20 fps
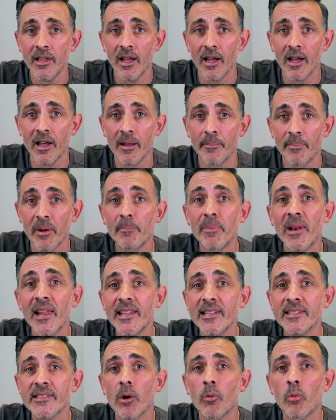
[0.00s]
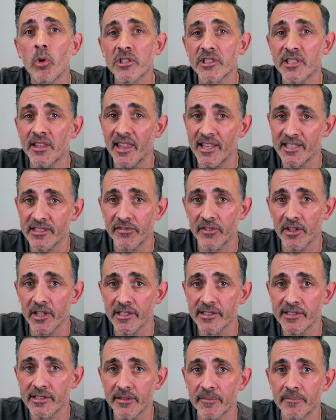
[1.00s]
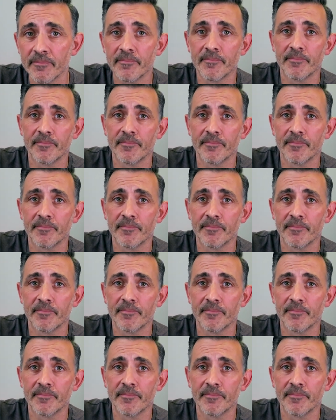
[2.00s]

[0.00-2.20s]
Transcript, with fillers: Uh, but please watch this first.